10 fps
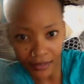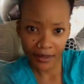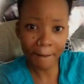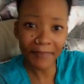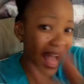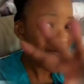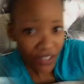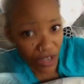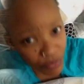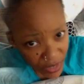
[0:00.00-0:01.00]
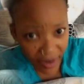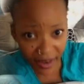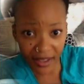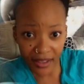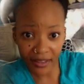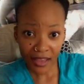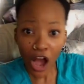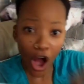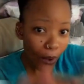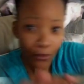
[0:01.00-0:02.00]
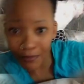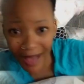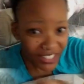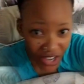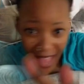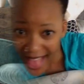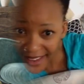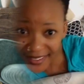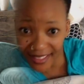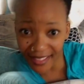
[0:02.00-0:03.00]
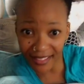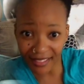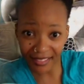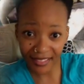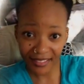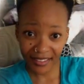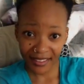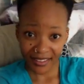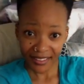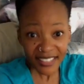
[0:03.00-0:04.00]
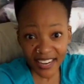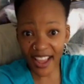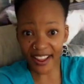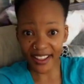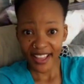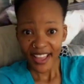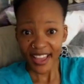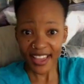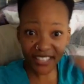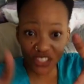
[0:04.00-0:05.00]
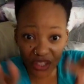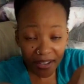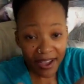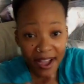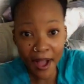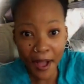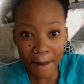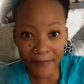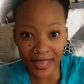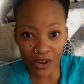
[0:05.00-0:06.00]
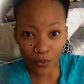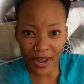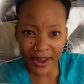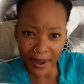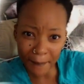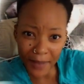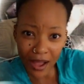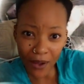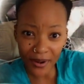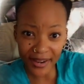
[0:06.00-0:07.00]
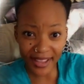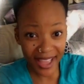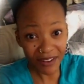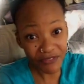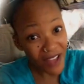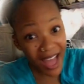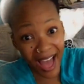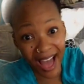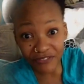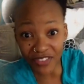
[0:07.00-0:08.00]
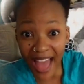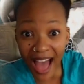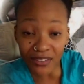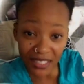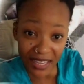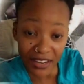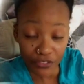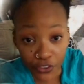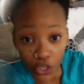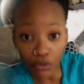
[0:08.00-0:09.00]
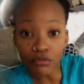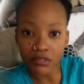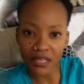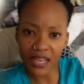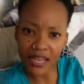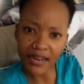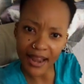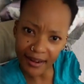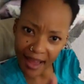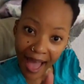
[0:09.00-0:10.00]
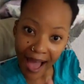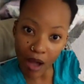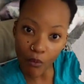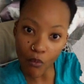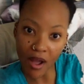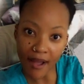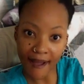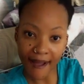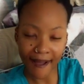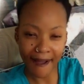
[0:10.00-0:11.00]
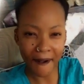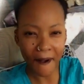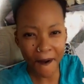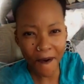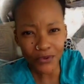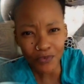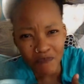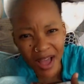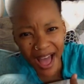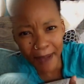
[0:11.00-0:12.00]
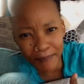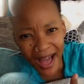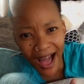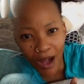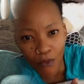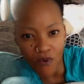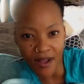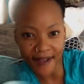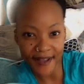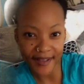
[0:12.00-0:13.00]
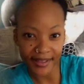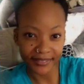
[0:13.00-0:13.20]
binary on my channel. The day is coming when I'm gonna get 5,000 views in an hour on my power.